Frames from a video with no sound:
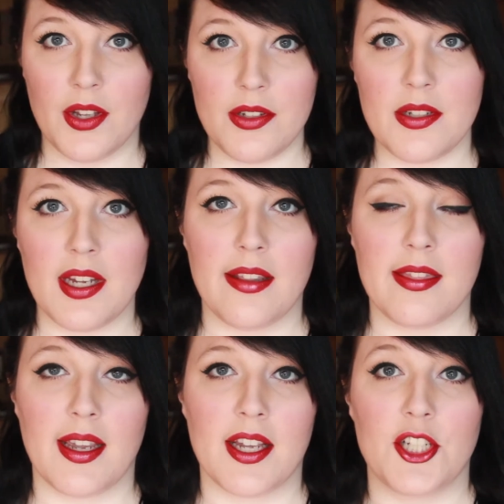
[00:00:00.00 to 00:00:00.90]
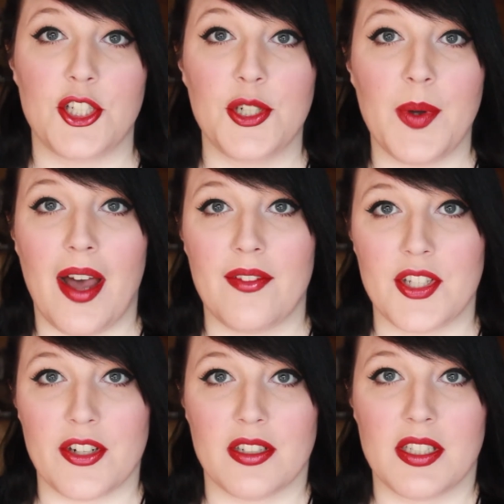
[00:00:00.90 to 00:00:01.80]
You also gotta think, do you have a
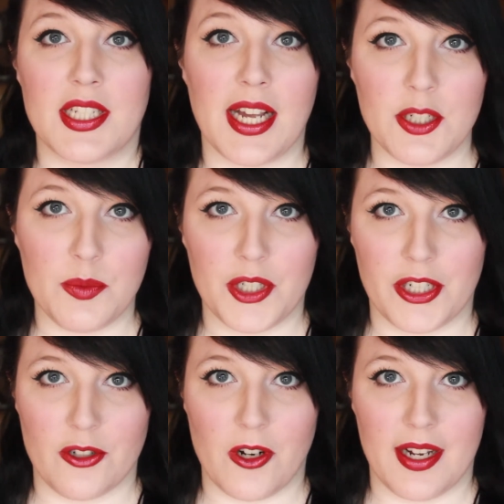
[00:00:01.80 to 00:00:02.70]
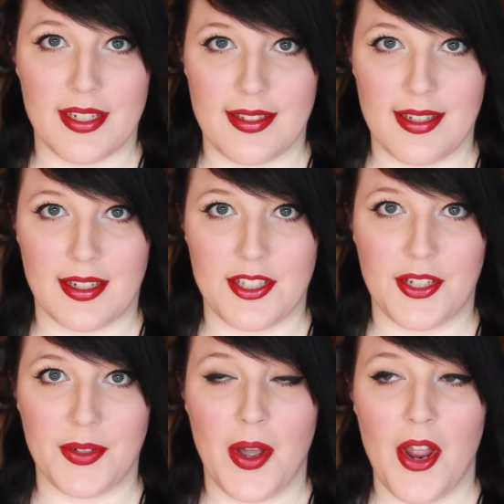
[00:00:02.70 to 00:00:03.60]
certain schedule you're trying to stick to?